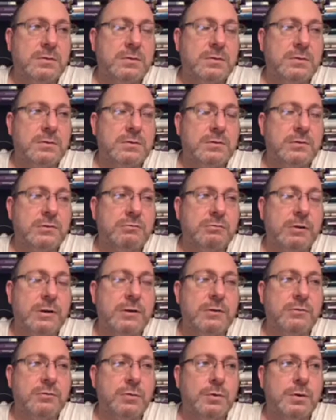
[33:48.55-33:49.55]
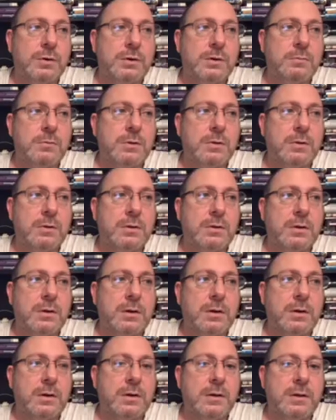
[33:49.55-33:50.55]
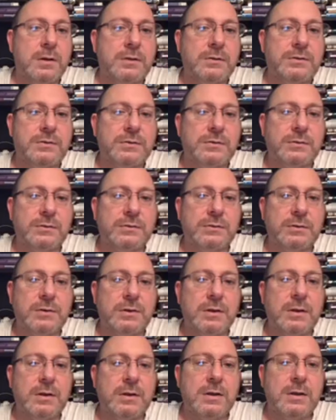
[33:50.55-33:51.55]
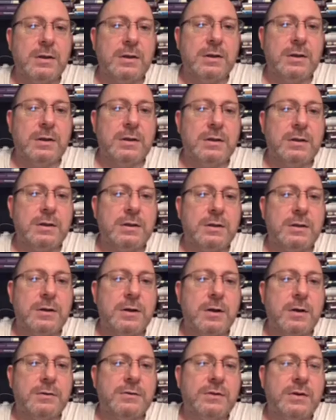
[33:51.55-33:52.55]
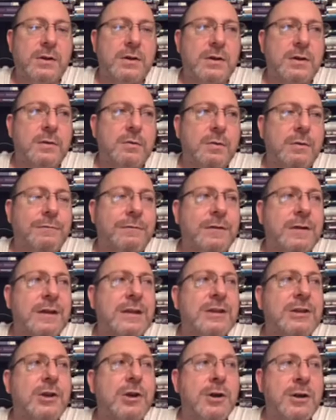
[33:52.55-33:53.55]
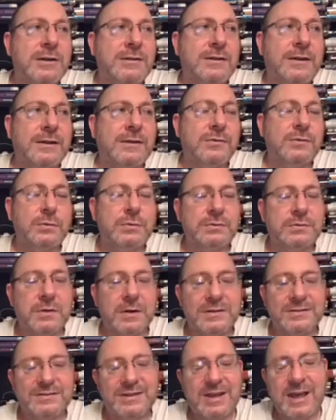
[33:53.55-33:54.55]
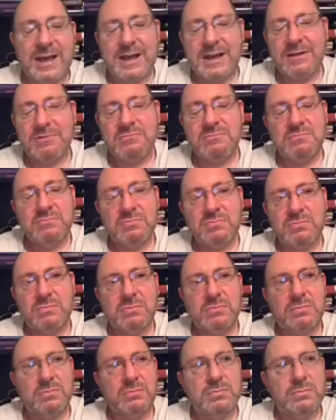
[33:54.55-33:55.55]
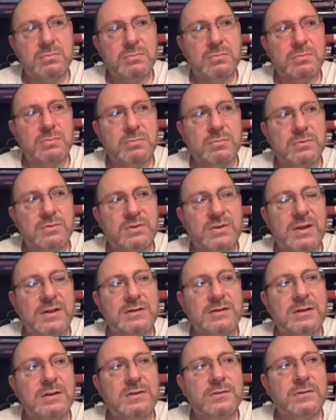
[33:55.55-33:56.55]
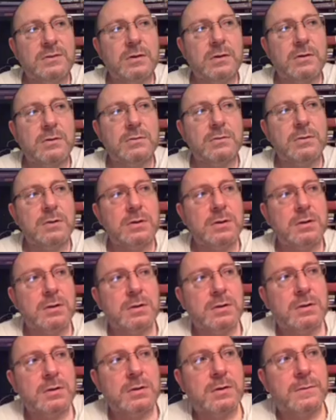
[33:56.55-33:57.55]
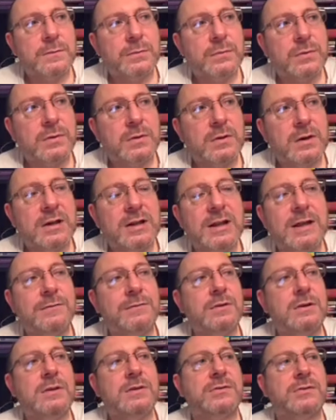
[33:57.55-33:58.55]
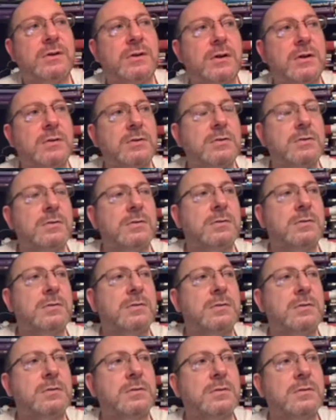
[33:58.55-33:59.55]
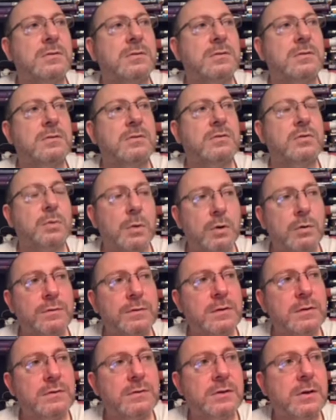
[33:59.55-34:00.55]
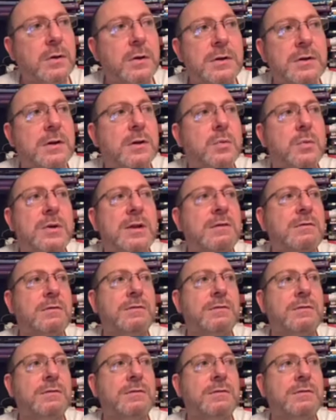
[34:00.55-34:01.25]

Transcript: strange, really, but it's, you know, I don't. I think in the early days, it was like ten, ten years ago, eleven years ago, twelve years ago. I don't know. Whenever